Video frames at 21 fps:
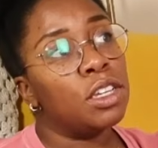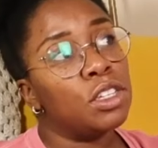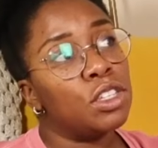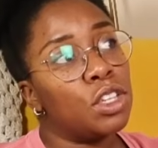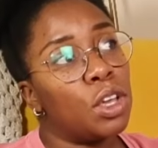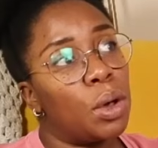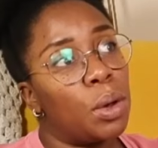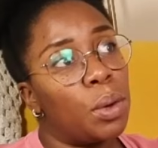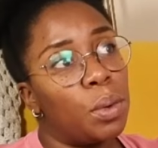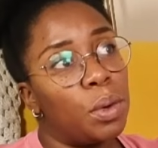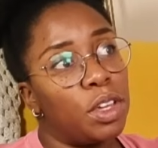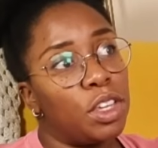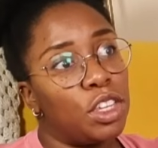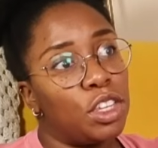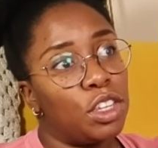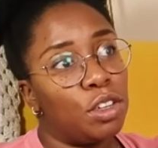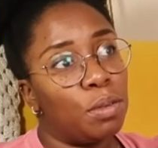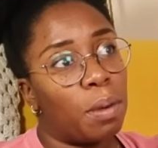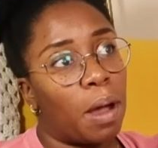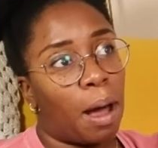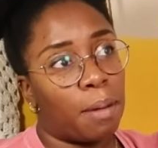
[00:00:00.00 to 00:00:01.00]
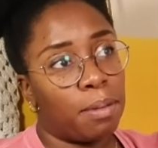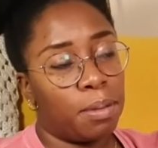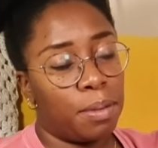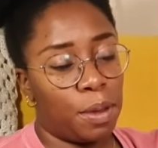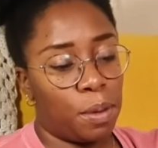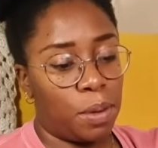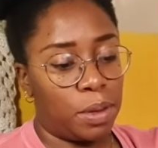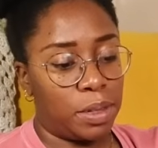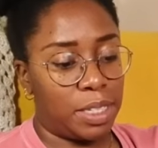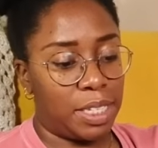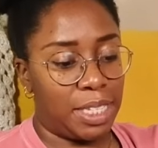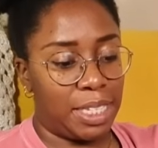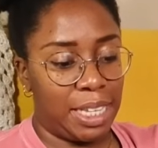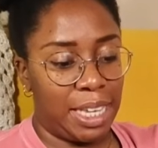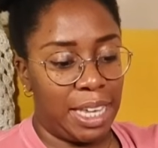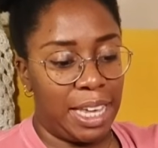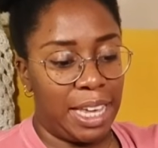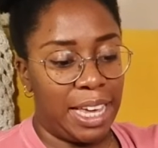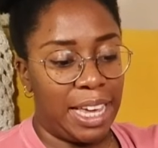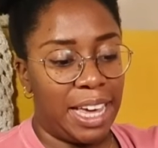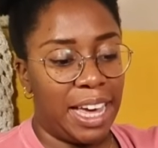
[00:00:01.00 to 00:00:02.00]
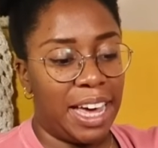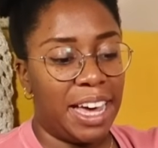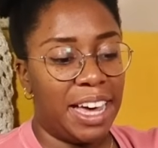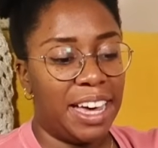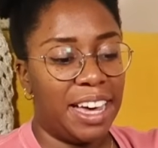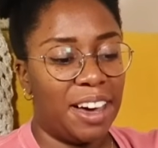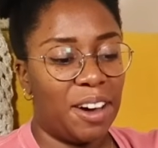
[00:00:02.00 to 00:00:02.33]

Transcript: So you probably won't see